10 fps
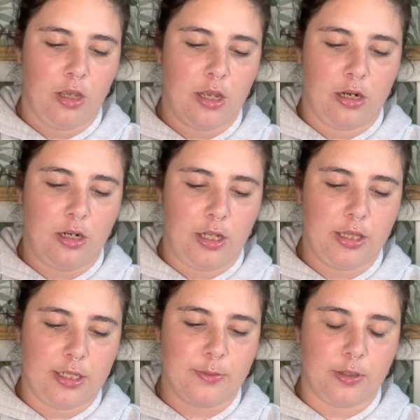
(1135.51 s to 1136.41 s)
and I like
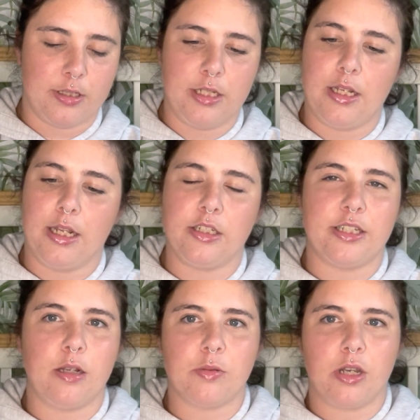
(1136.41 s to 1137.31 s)
this one because it just
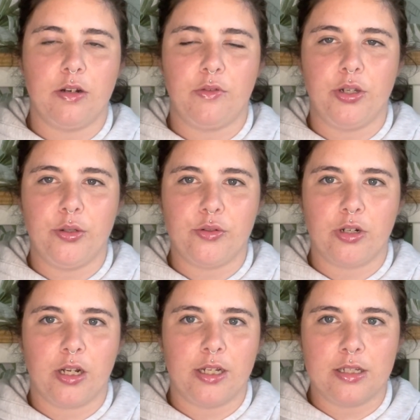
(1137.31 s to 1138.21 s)
helps kind of
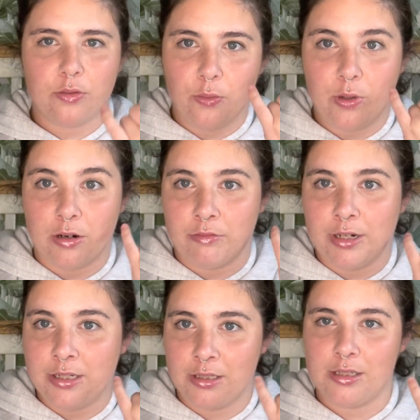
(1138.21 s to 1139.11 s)
neutralise all that
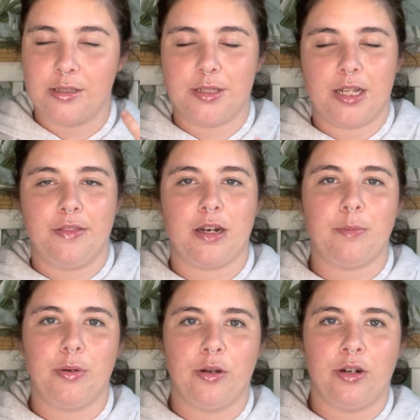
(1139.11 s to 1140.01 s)
redness, and then I
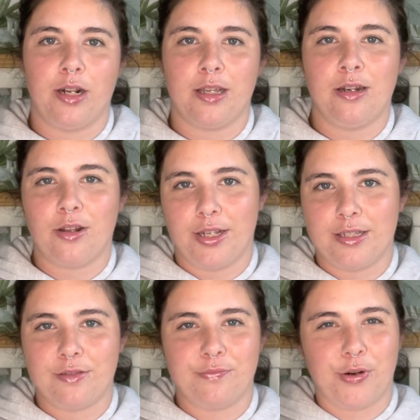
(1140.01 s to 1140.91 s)
put on like a
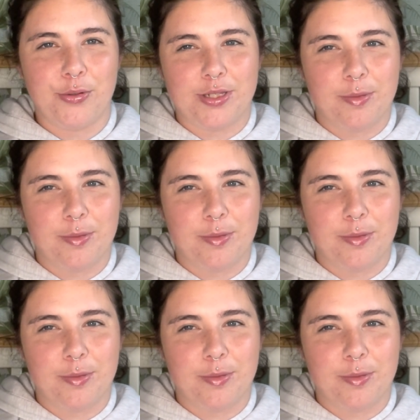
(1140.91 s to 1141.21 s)
nice rosy